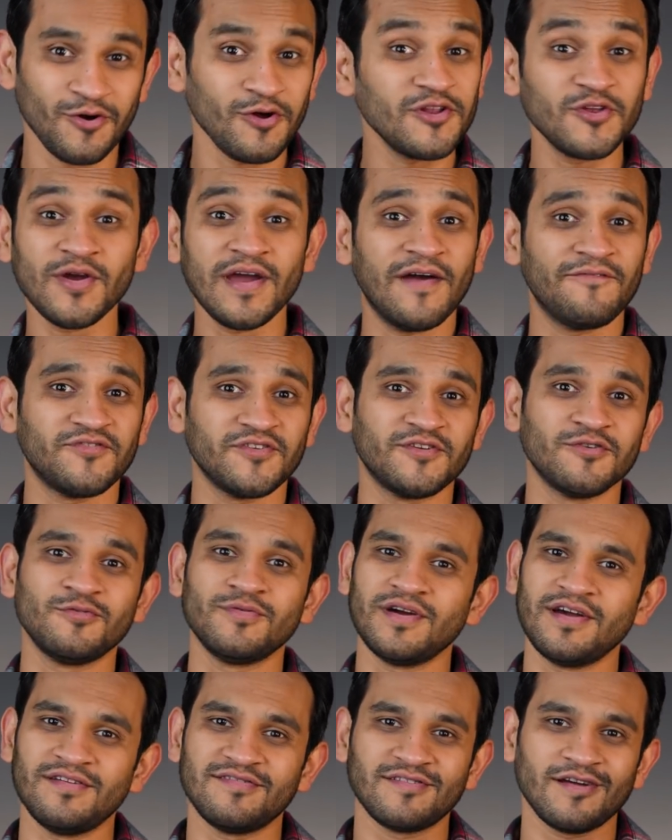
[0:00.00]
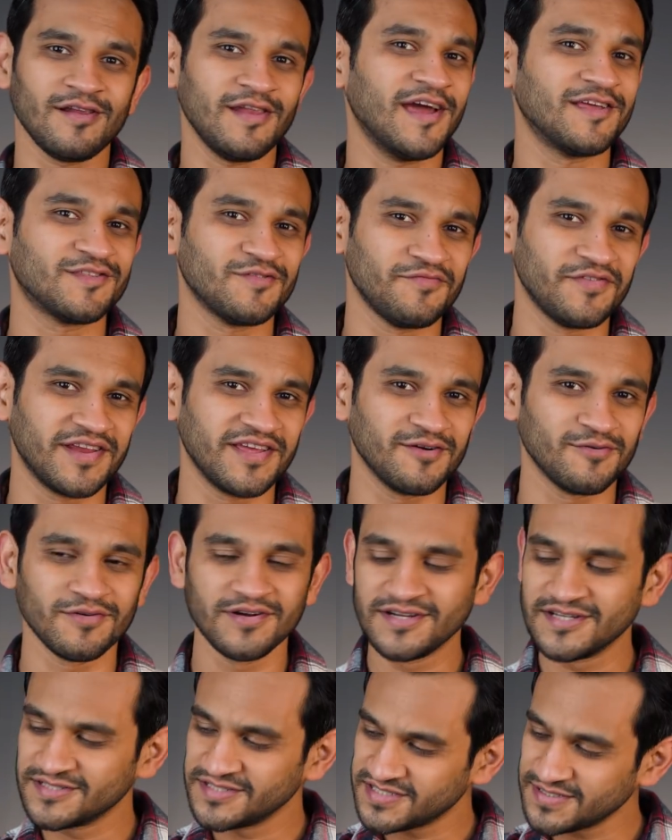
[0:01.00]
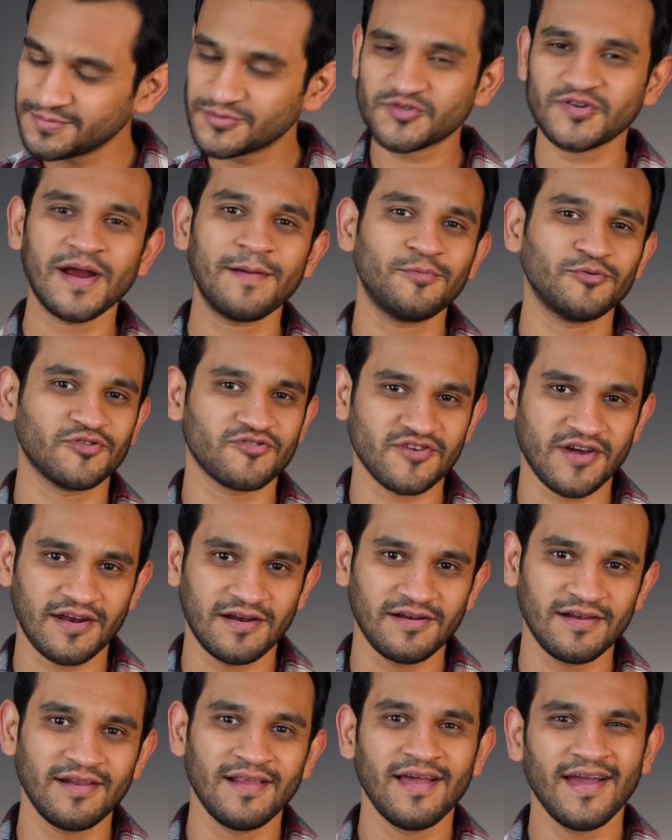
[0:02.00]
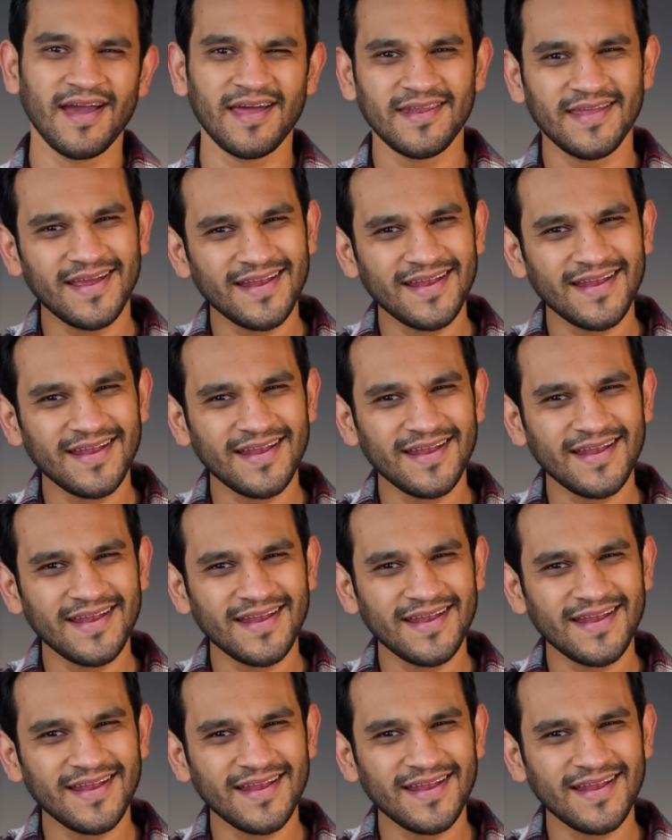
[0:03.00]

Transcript: All you have to do is like the video, subscribe to the channel, and